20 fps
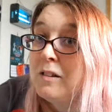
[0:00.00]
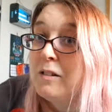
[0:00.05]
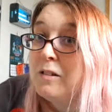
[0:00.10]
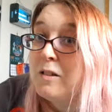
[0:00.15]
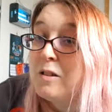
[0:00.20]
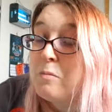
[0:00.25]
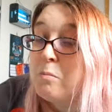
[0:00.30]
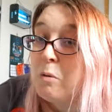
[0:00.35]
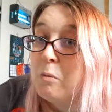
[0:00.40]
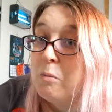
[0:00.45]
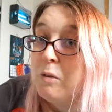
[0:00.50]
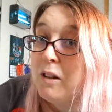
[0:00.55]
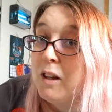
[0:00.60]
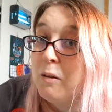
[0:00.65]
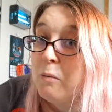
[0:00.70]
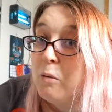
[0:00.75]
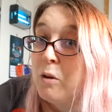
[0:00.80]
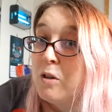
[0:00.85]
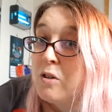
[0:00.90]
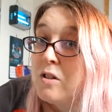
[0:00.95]
Should probably like
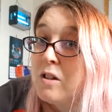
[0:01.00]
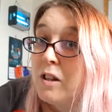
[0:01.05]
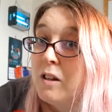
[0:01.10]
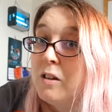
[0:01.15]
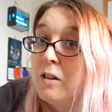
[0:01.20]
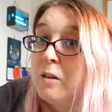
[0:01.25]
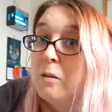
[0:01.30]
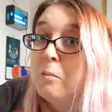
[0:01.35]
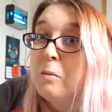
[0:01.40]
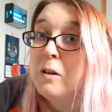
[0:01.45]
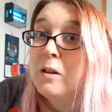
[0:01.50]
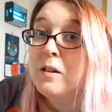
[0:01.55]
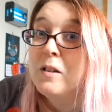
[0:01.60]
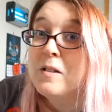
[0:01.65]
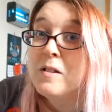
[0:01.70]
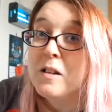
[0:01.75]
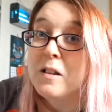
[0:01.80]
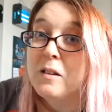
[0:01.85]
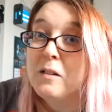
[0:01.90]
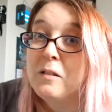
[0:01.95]
wash that up.
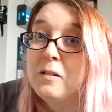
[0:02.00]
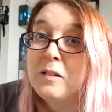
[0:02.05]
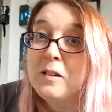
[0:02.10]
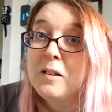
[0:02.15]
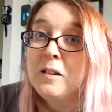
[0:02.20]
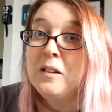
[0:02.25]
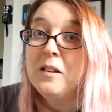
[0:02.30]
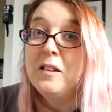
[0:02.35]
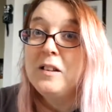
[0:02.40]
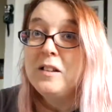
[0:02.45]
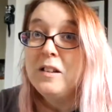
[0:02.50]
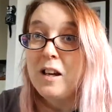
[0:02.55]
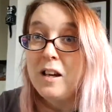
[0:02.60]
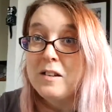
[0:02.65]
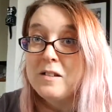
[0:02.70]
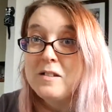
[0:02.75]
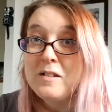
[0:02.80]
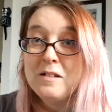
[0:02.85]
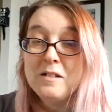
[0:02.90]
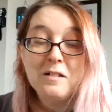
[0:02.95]
So
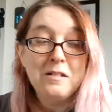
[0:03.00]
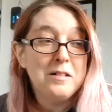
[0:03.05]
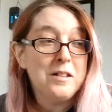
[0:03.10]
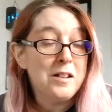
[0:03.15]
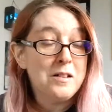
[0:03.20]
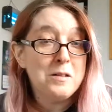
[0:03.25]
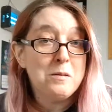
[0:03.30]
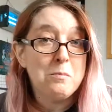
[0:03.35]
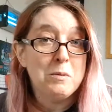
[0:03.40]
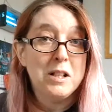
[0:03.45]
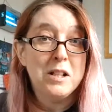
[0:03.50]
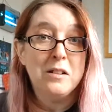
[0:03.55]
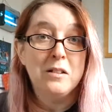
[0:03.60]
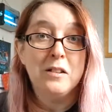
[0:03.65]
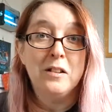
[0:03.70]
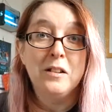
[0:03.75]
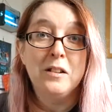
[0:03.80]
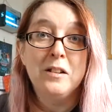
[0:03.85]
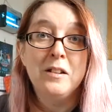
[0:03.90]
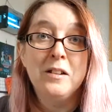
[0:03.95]
yes, that's me
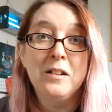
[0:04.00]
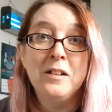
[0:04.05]
done.